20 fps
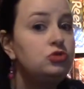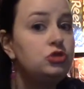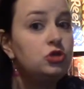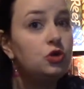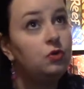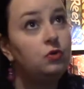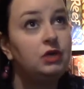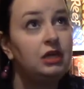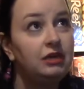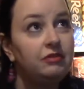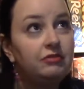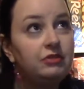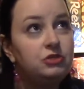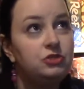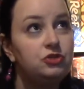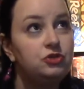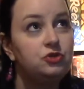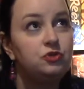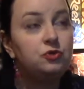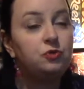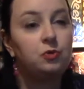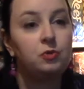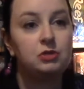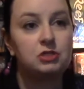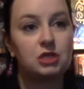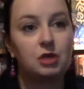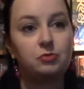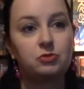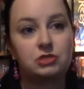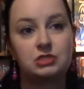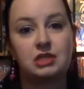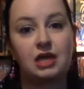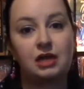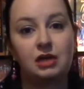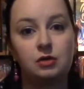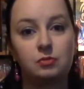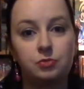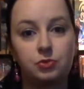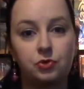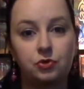don't even do
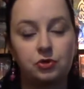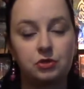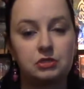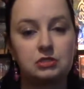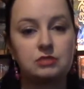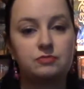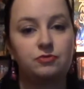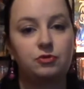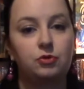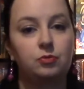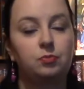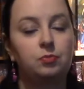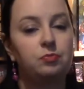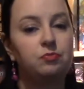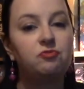double-sided boards for